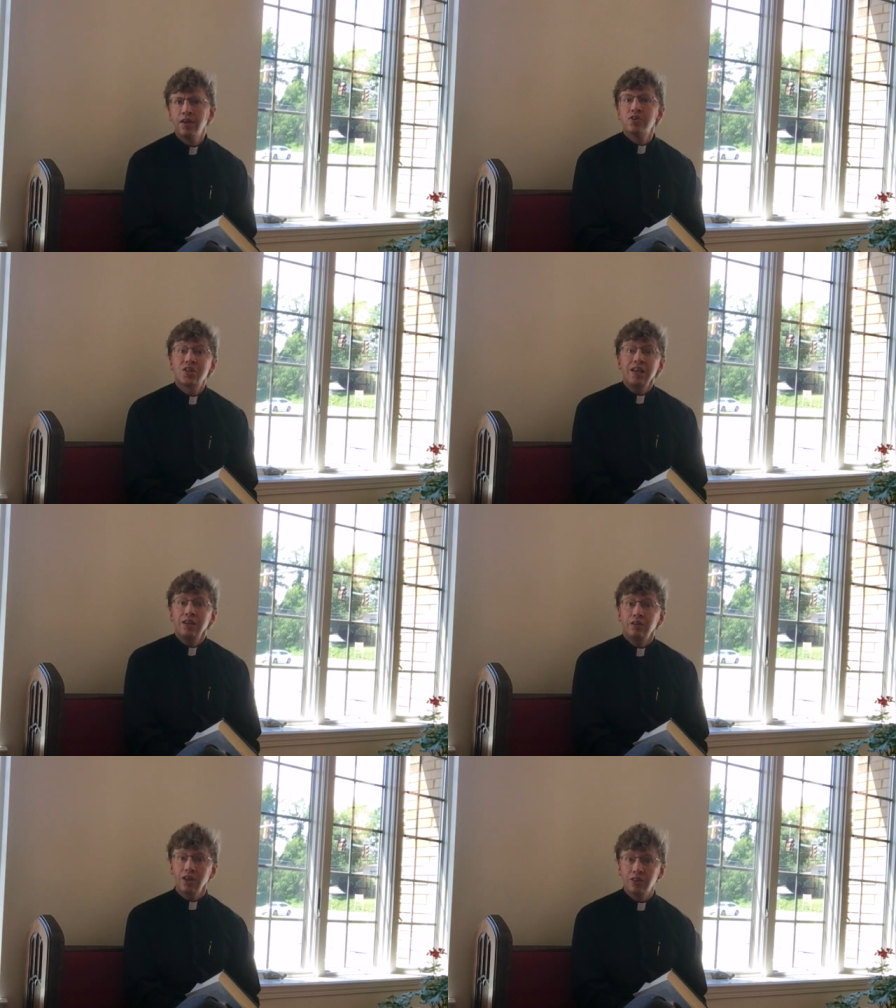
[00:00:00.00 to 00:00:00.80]

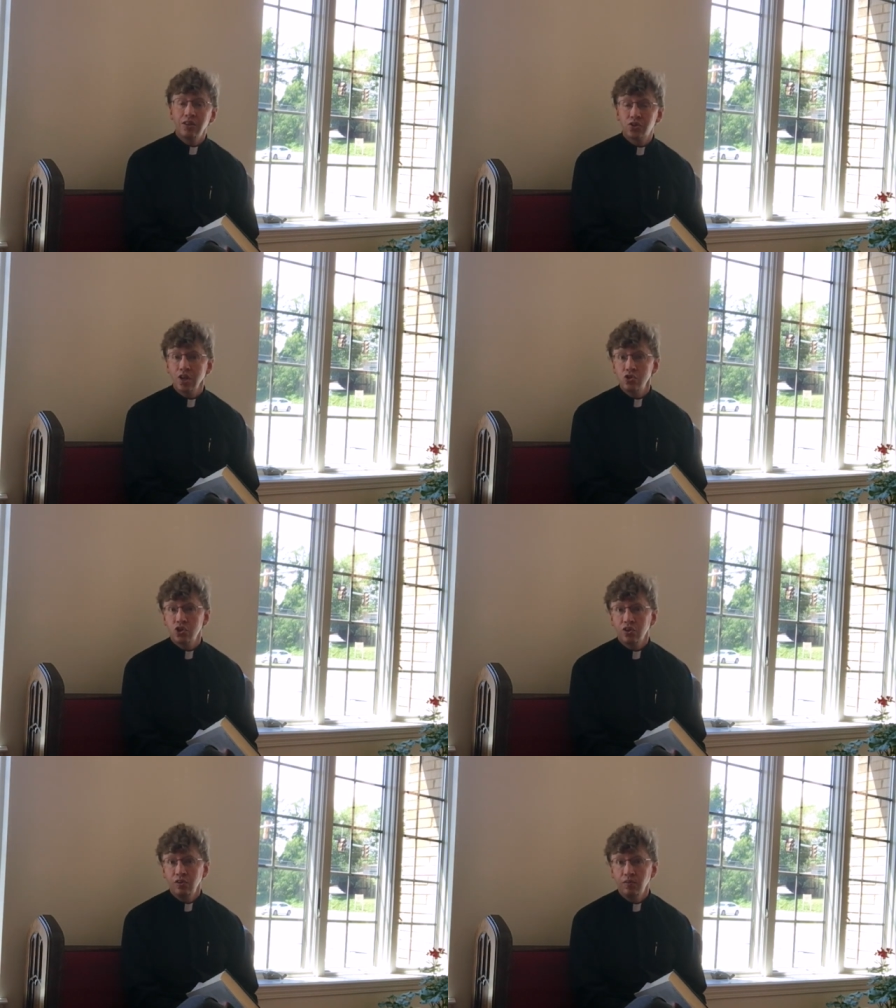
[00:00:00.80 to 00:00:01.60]
Saying that the
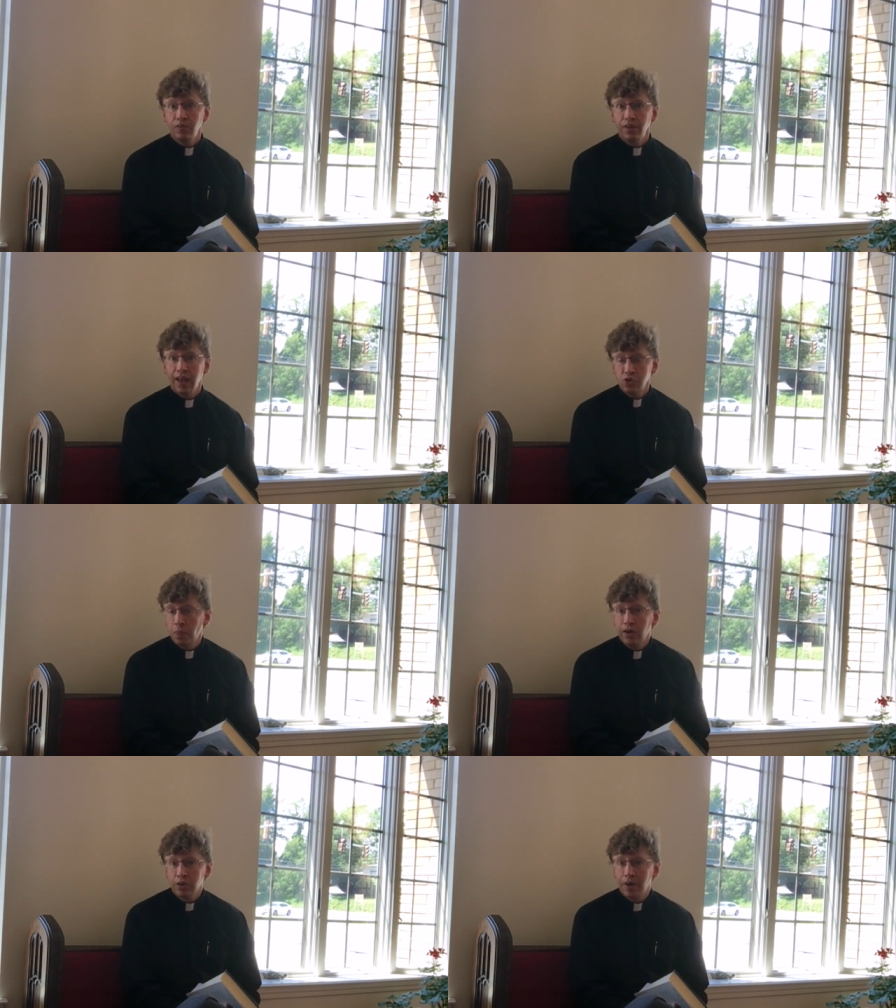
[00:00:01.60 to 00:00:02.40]
ascension has
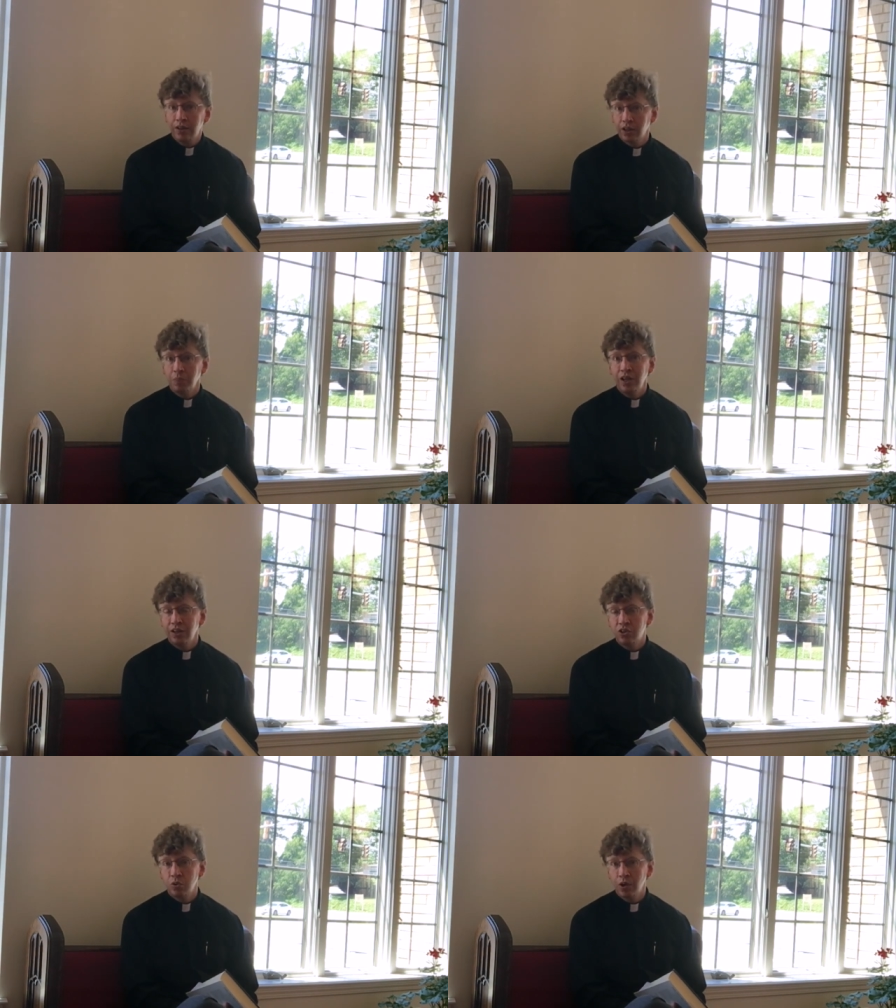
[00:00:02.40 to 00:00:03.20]
parabolic
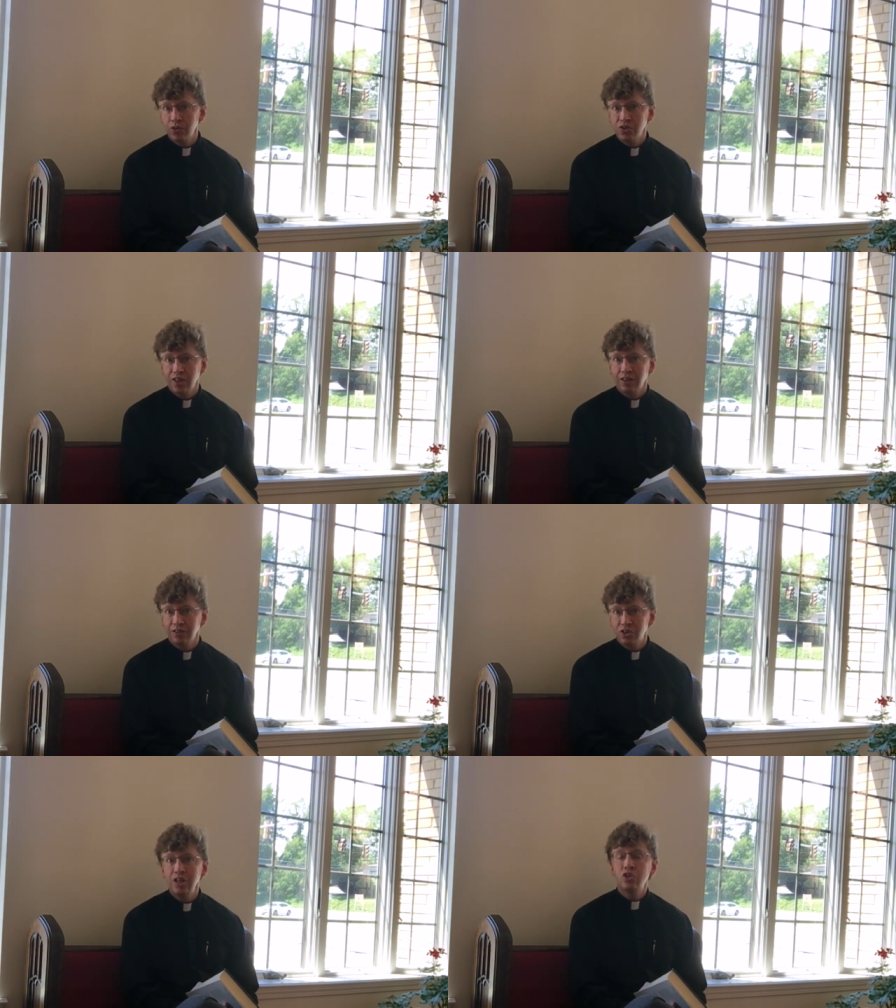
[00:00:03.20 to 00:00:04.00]
meaning to us, that
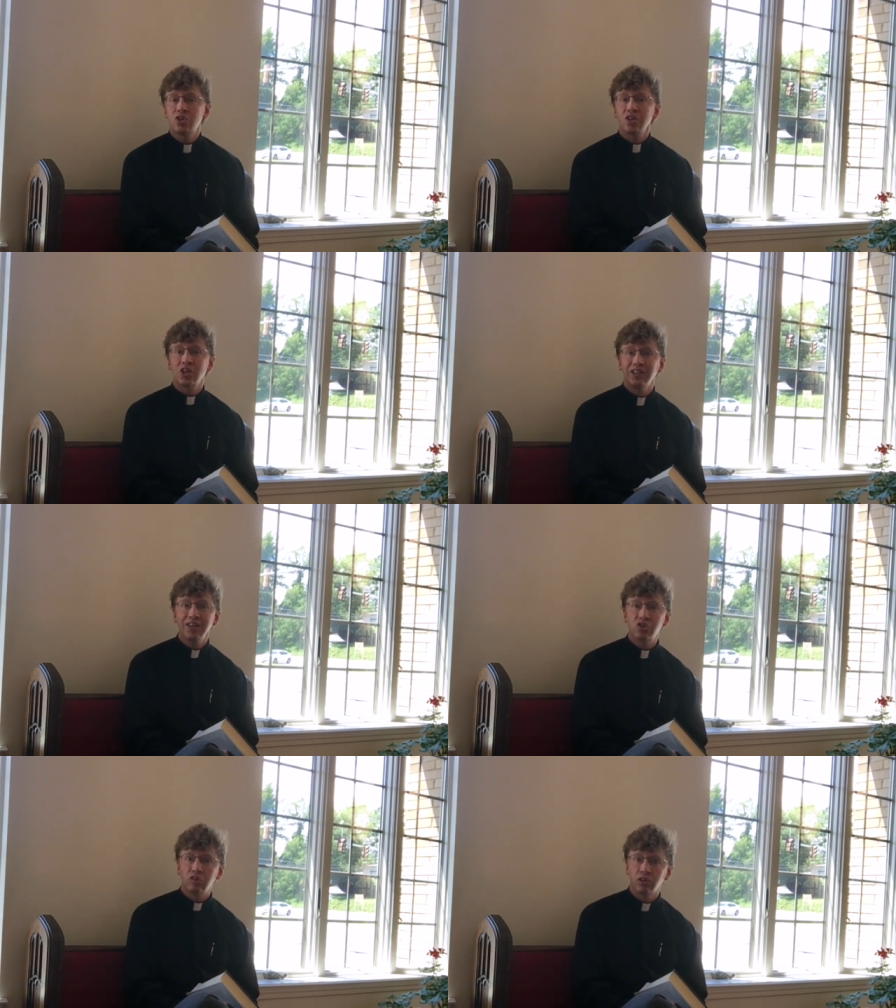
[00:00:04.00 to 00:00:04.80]
it teaches us a
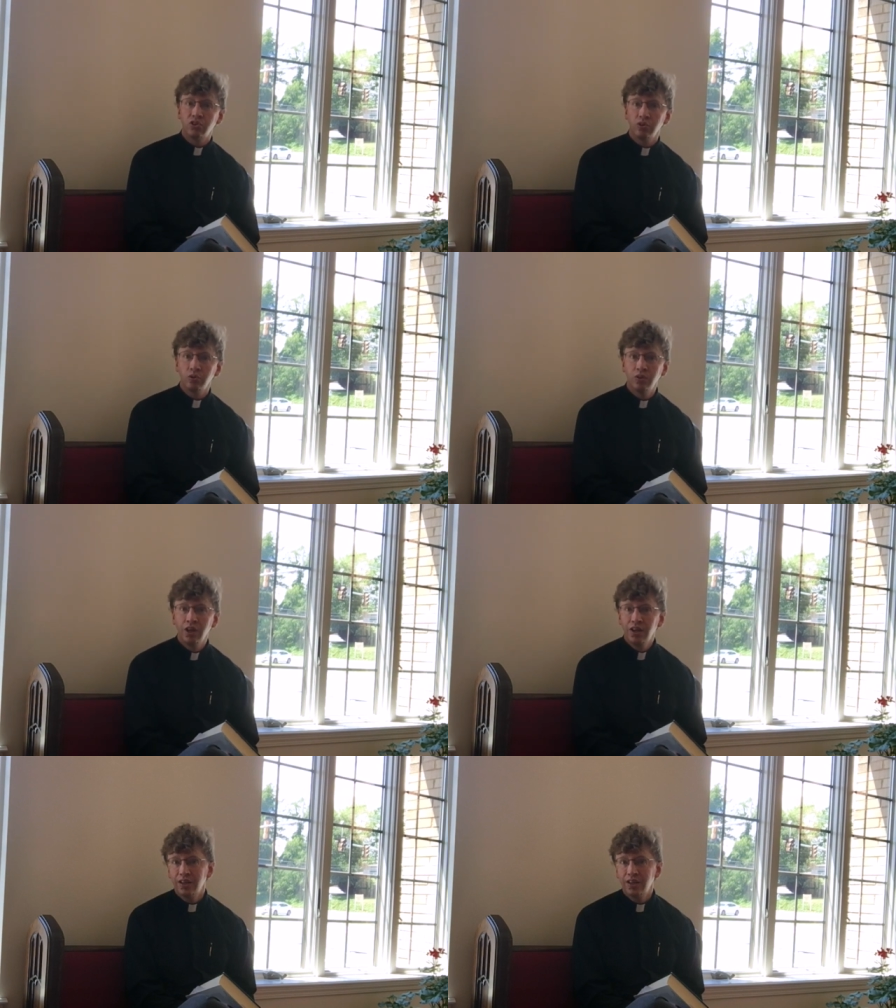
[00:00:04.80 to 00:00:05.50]
lesson or two,